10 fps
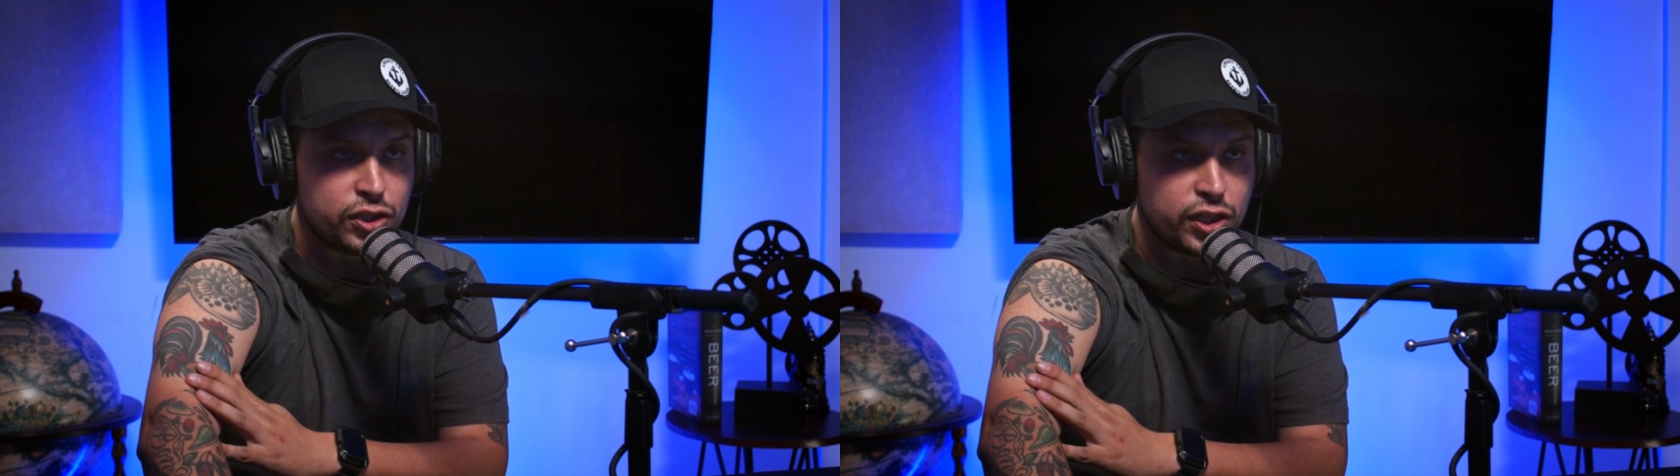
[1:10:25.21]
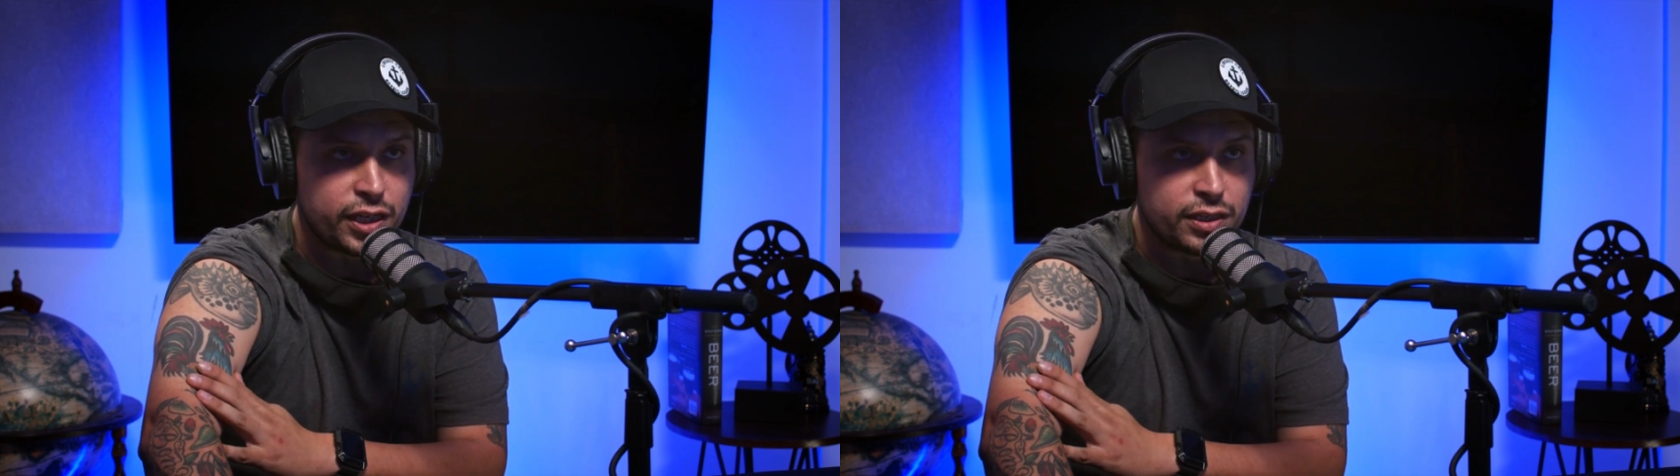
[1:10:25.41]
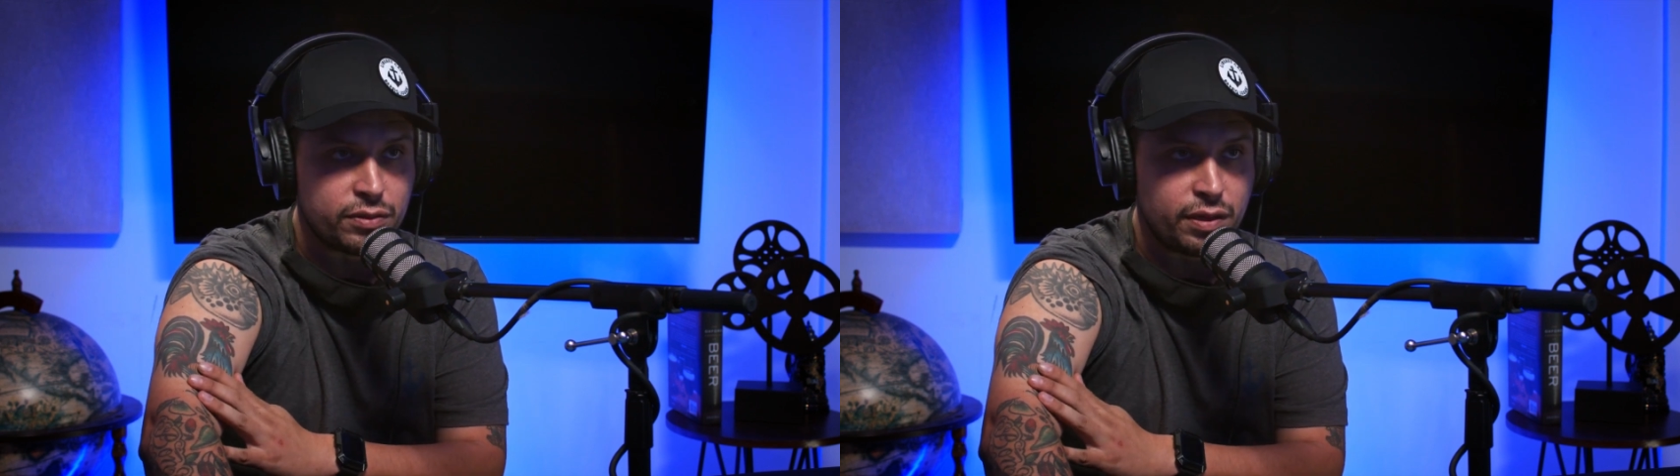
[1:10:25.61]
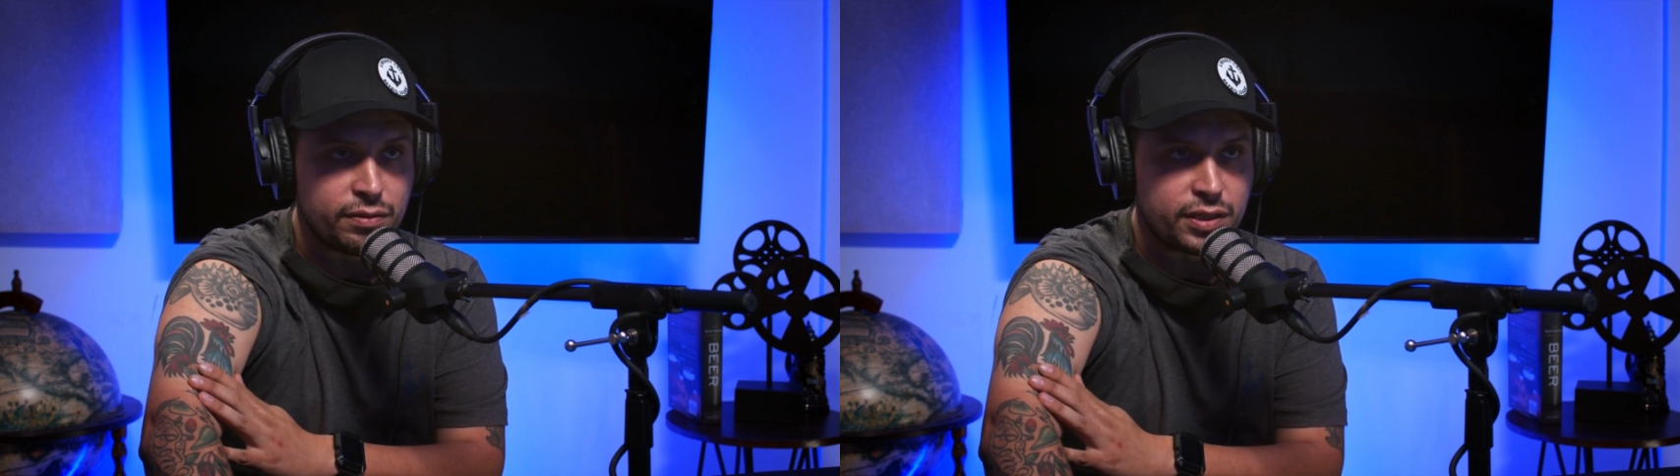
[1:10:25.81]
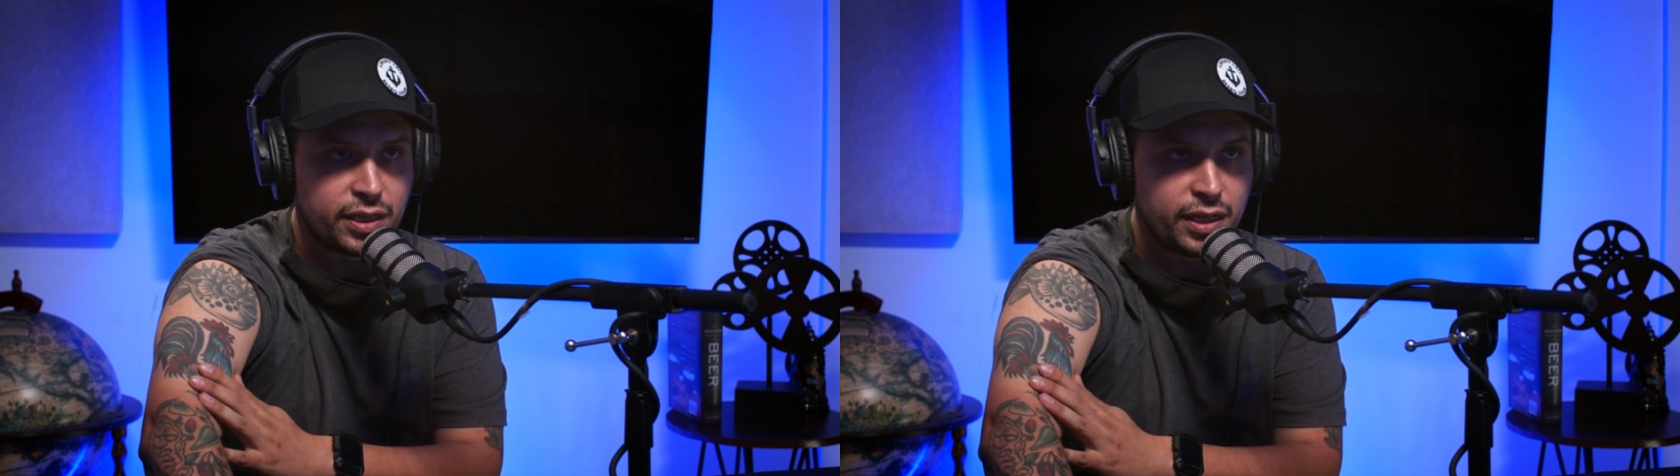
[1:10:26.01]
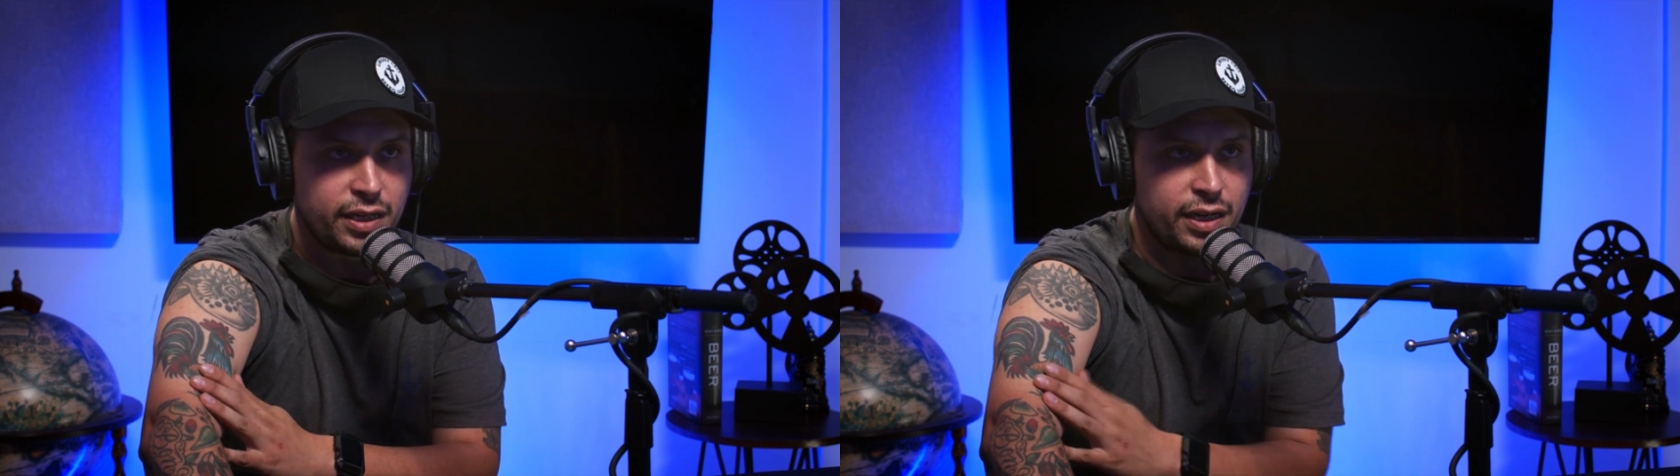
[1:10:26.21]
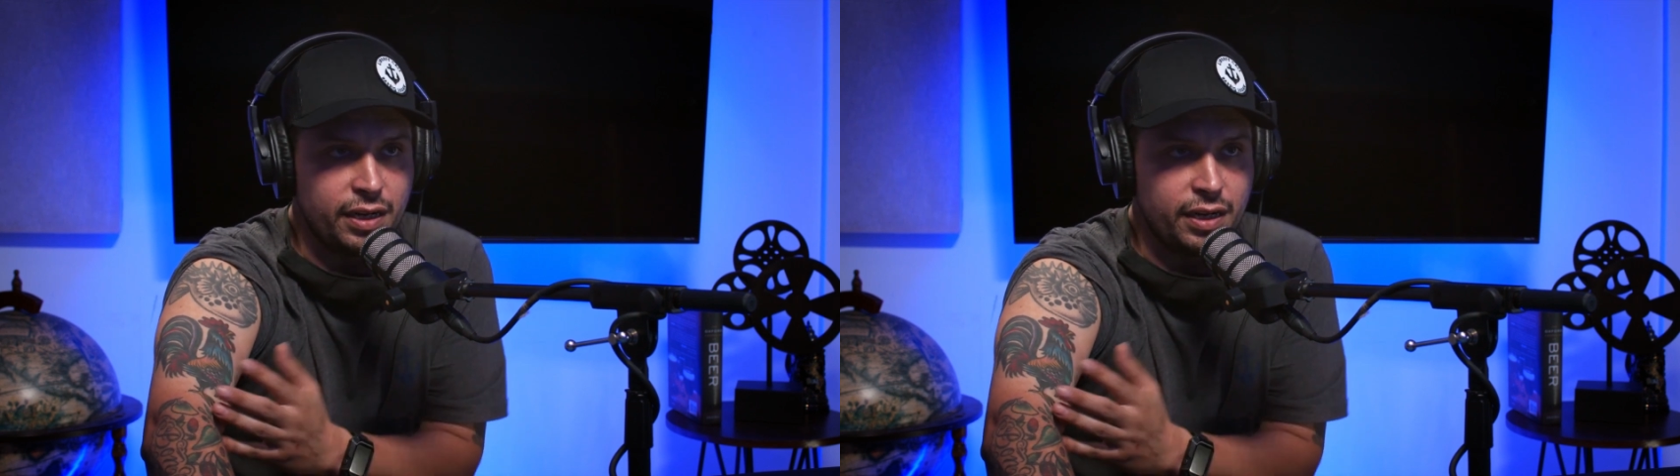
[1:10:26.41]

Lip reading: and chickens when I was a kid,